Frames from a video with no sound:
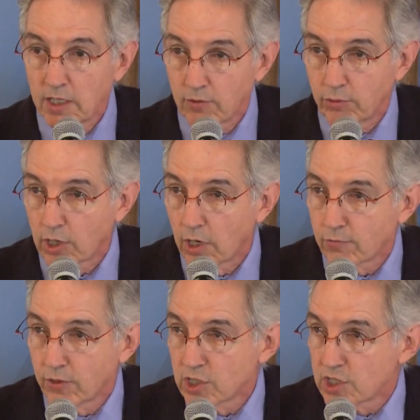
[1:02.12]
If we
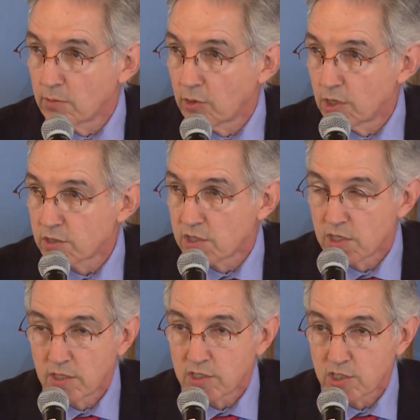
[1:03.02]
can't finish them
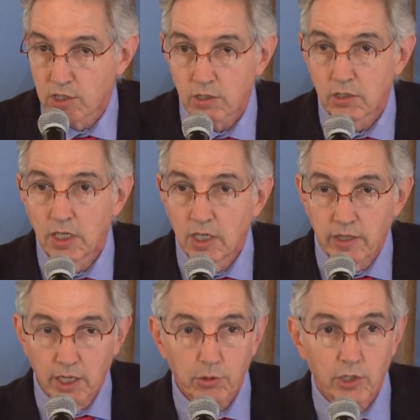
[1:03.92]
this year,
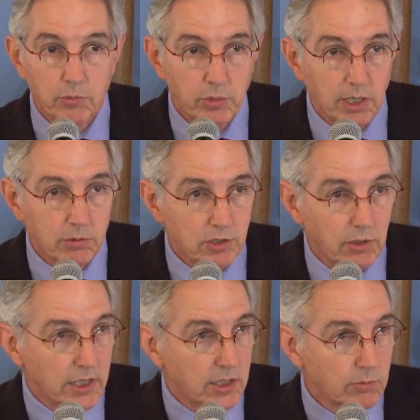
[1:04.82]
they will not be able to
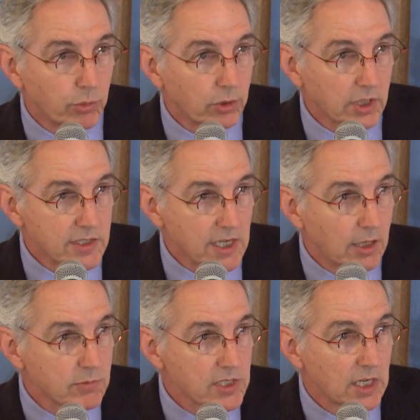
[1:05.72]
write their board
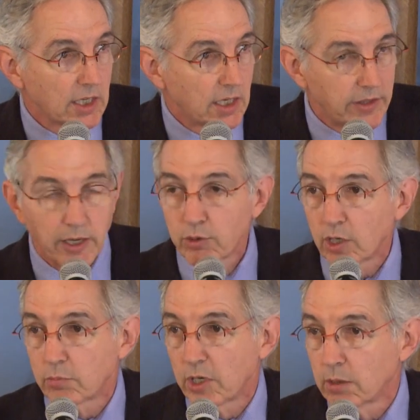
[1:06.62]
exams and they will
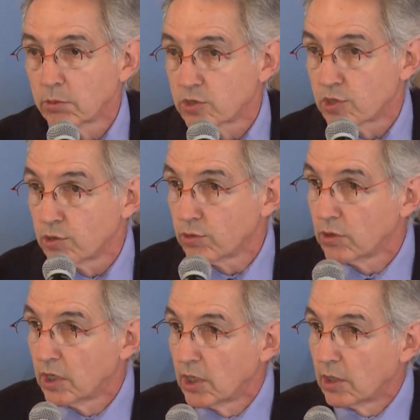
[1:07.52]
not be able to
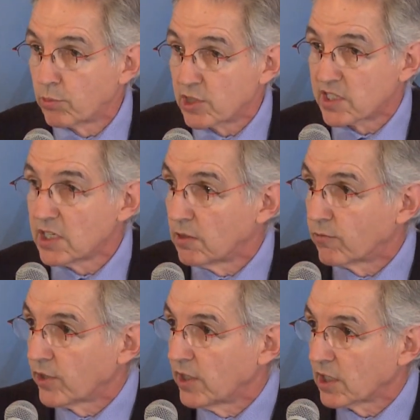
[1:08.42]
proceed
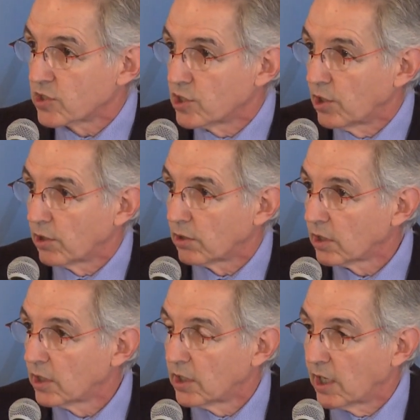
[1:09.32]
for the next year
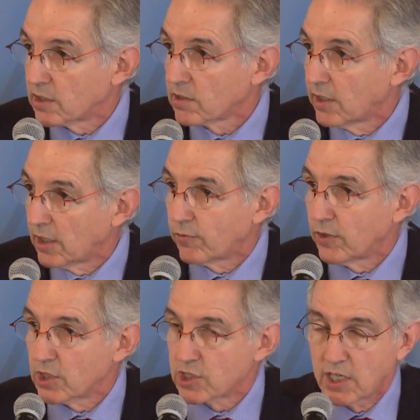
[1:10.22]
until they have
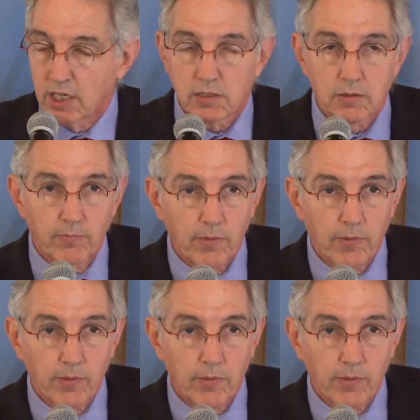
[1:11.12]
finished that.